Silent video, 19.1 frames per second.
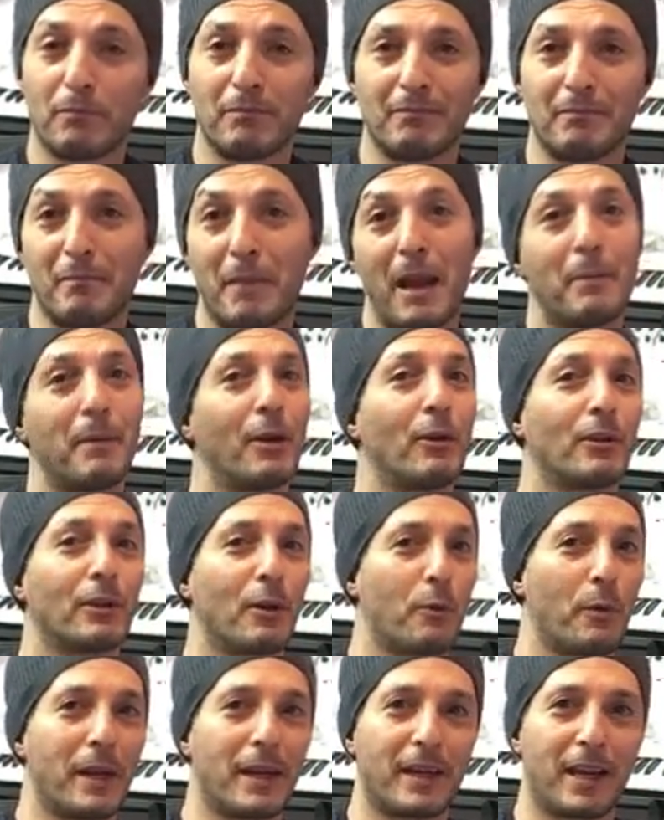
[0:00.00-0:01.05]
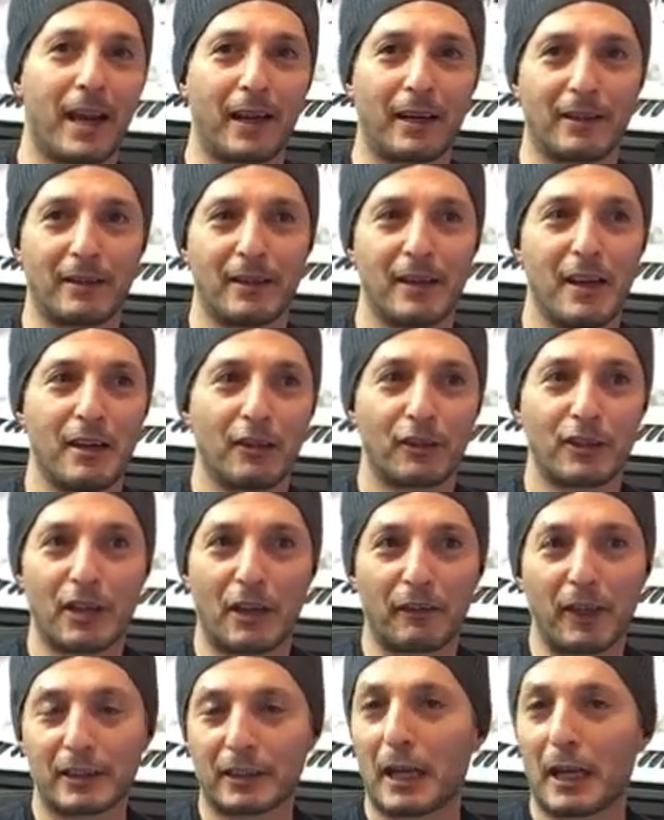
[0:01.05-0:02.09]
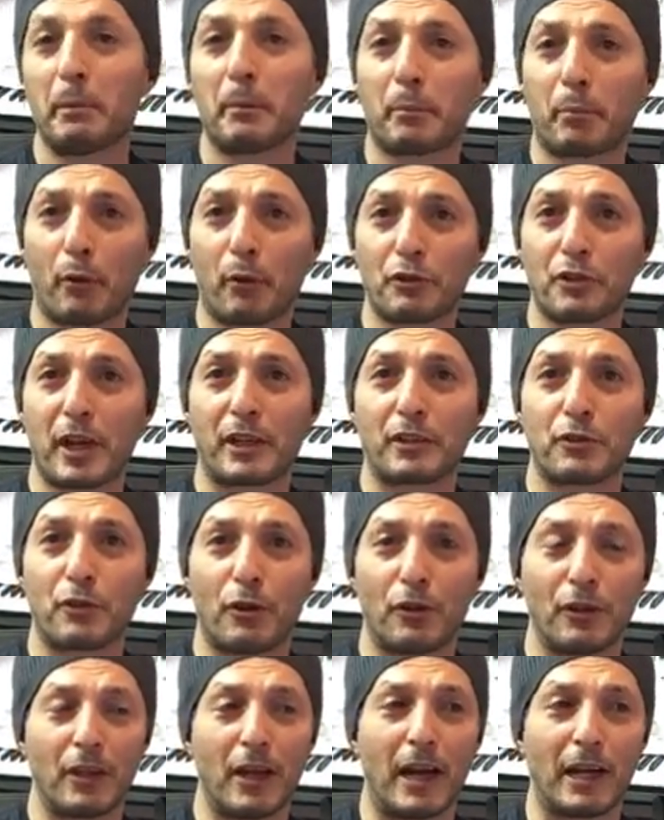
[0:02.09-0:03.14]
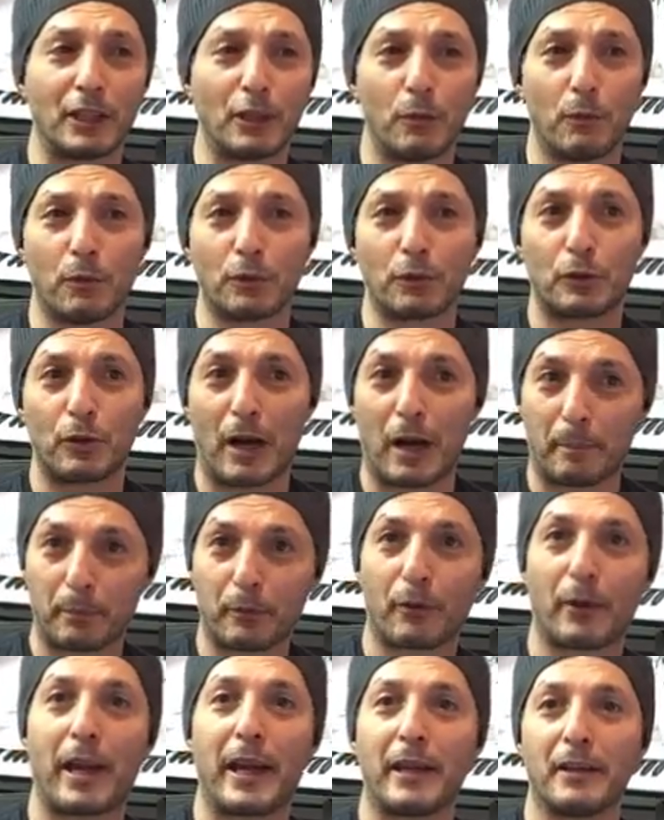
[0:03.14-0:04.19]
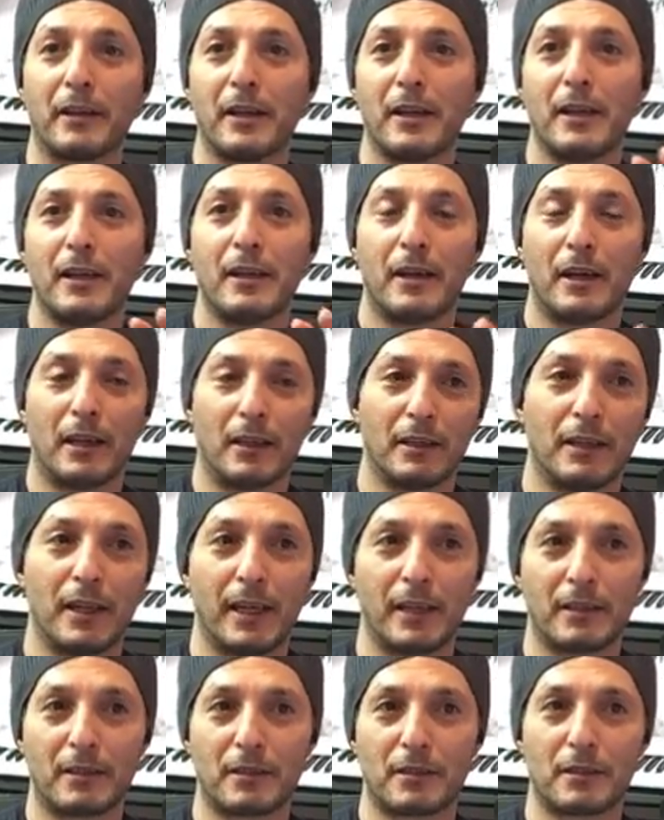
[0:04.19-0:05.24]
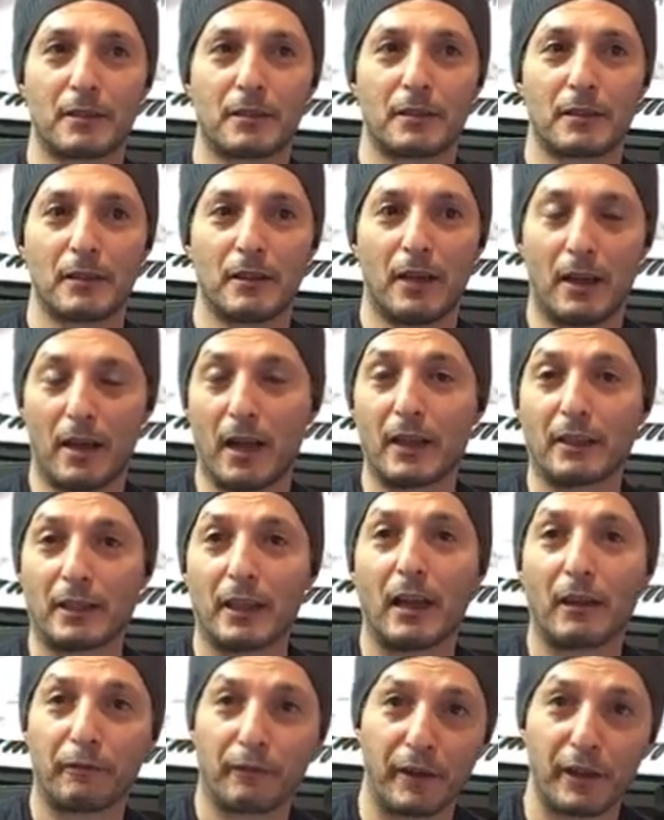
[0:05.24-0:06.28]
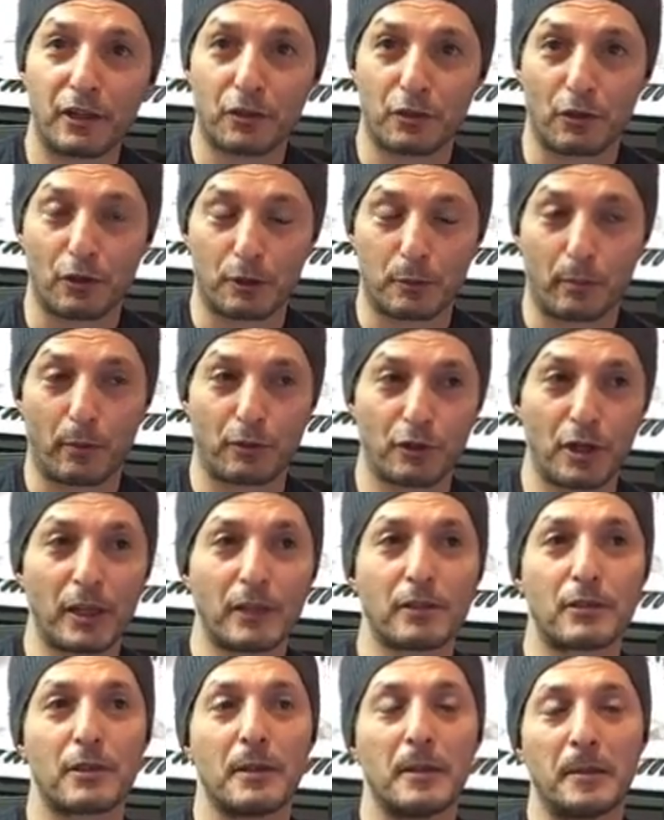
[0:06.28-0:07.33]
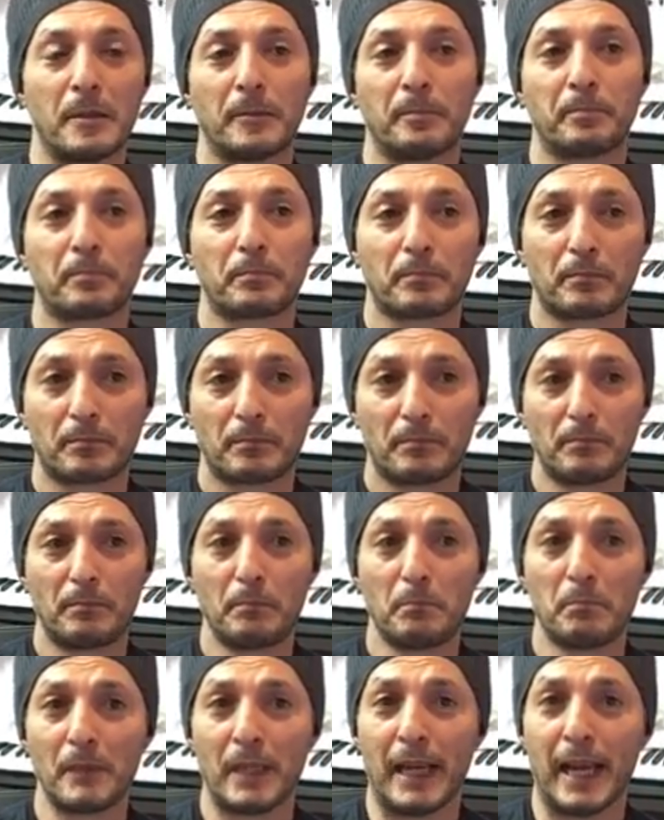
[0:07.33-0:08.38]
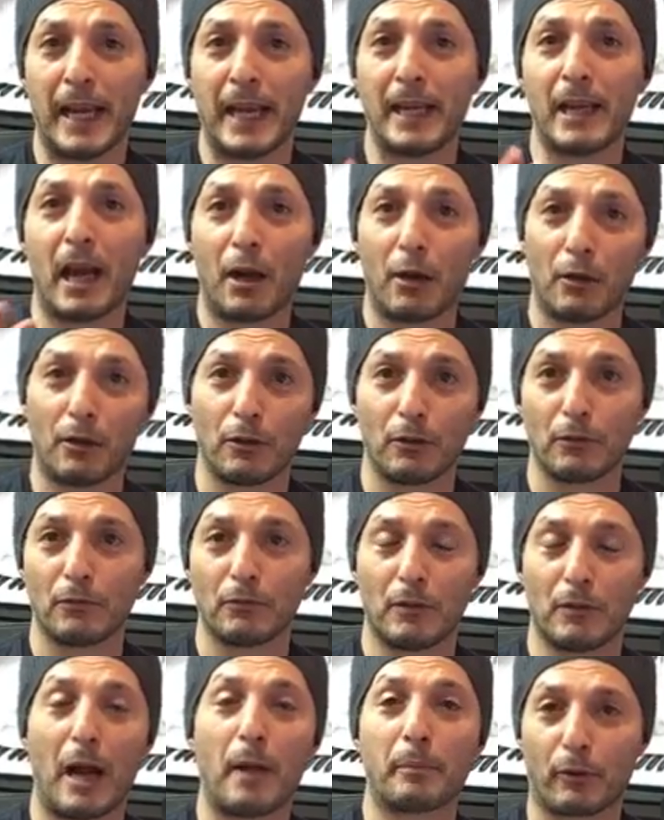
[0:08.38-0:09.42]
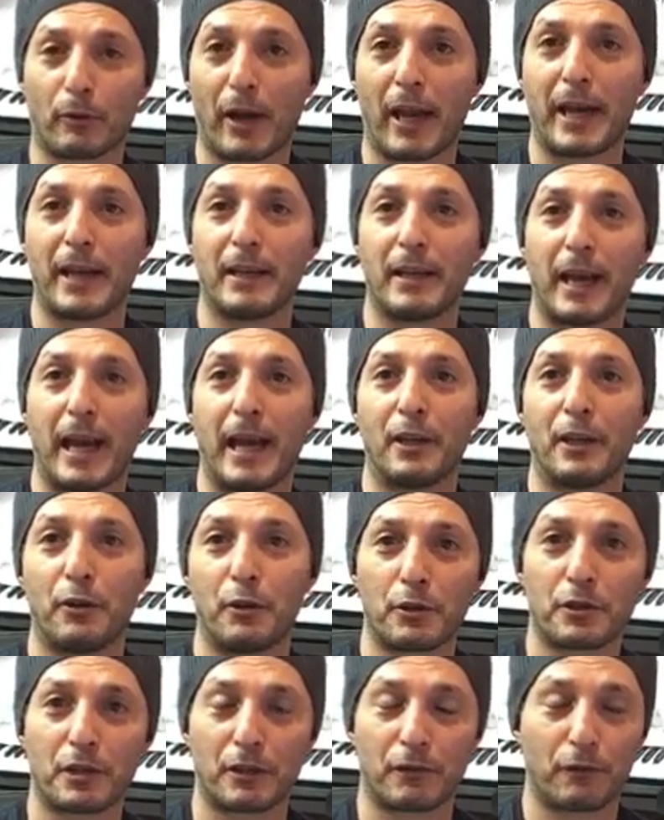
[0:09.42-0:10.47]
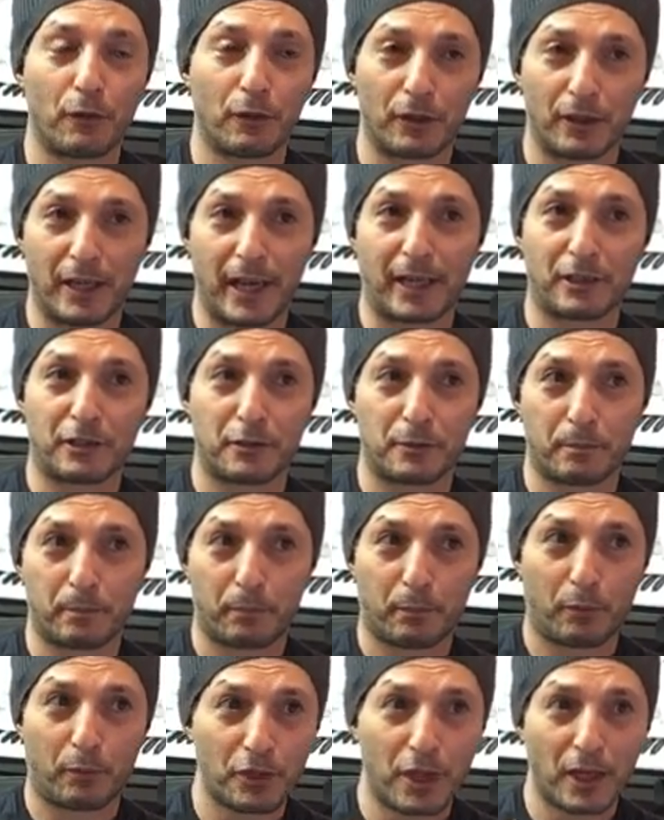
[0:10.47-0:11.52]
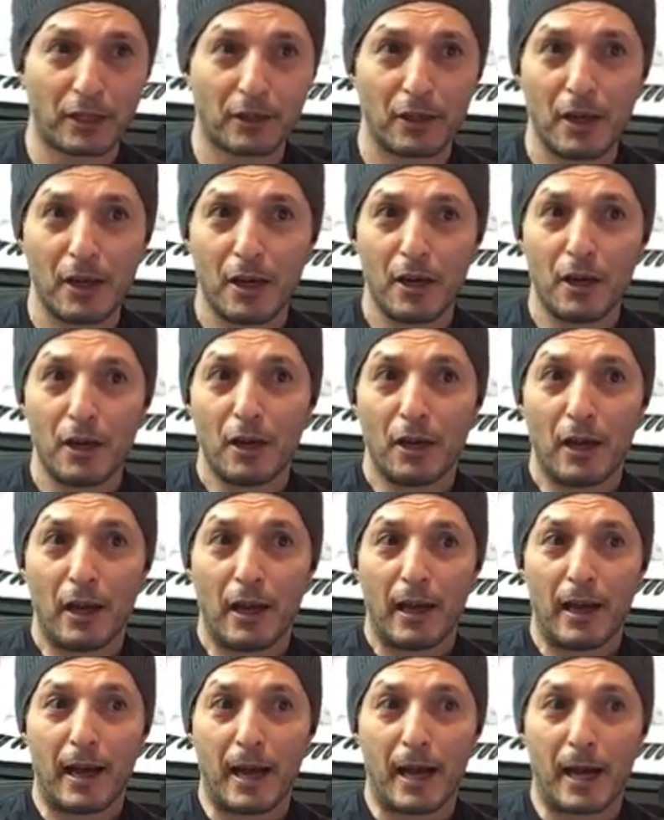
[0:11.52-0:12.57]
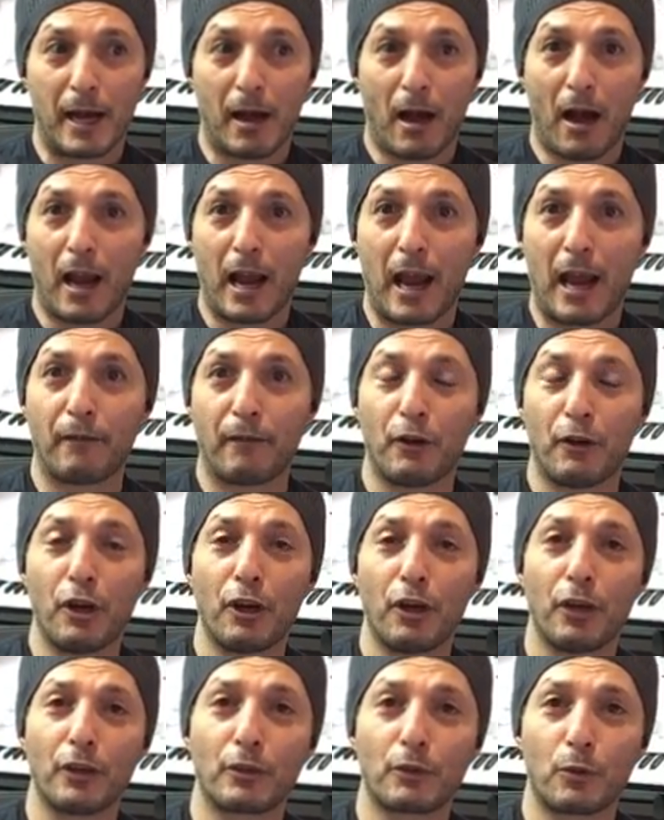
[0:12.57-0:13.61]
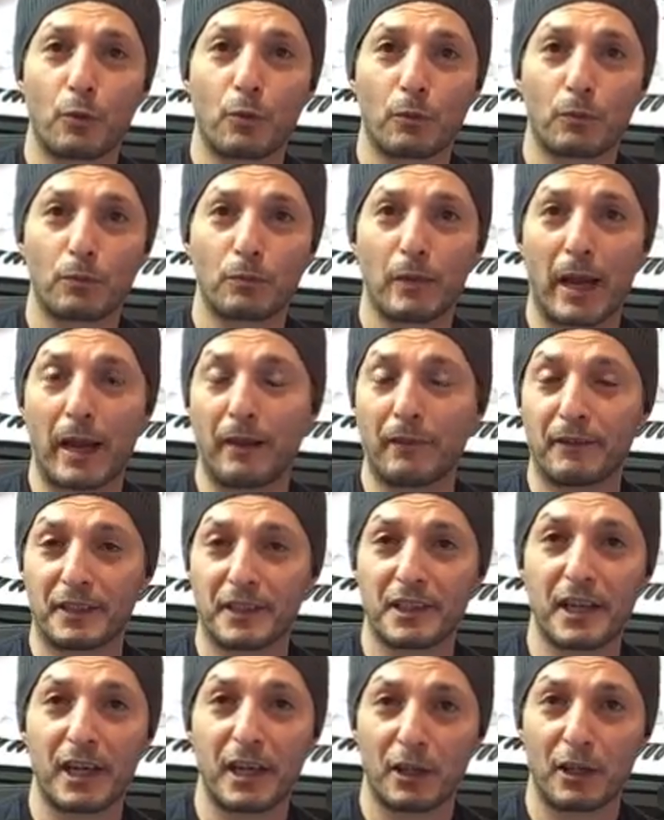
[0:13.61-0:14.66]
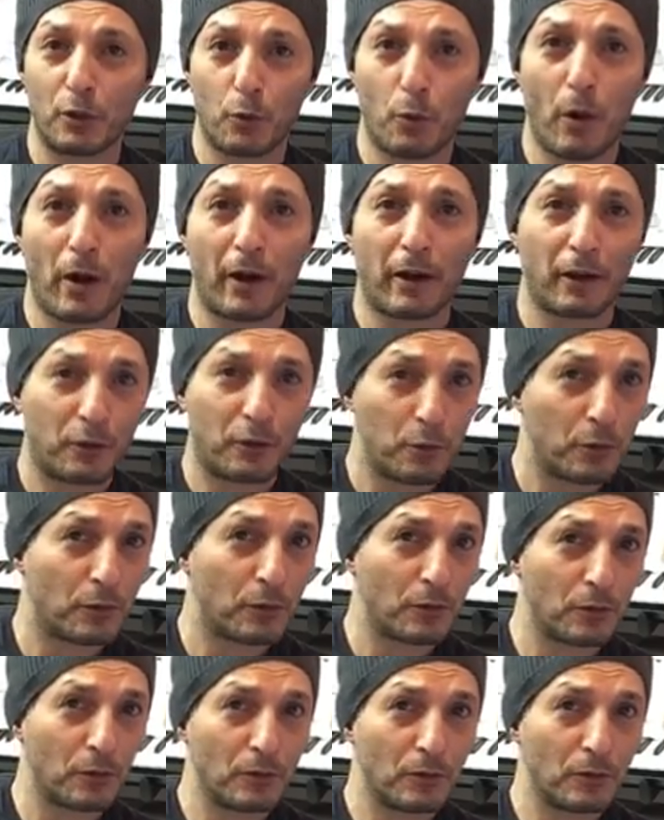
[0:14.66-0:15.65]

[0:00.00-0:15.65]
maybe on the weekend because I've got a couple projects on. I don't want to upgrade until I finish those projects, and I'll upgrade and use it for the next project. I have heard and seen quite a good